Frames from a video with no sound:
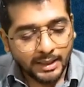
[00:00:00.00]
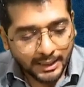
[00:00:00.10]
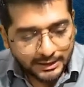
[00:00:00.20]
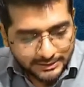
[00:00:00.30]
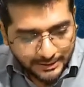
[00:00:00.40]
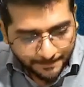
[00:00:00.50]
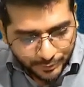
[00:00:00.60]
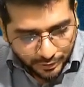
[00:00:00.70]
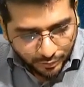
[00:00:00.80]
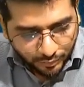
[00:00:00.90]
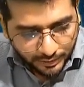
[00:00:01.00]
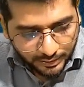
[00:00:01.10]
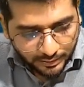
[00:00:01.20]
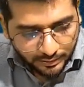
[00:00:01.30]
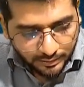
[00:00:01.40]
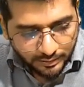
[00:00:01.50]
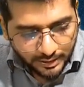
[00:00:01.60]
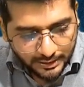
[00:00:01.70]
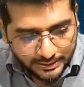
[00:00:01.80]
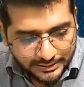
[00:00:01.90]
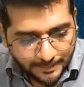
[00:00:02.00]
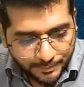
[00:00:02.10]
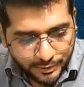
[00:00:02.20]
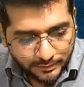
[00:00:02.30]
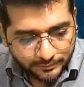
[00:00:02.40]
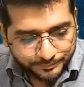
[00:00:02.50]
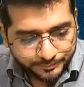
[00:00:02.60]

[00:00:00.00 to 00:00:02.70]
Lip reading: exception over here. Exception.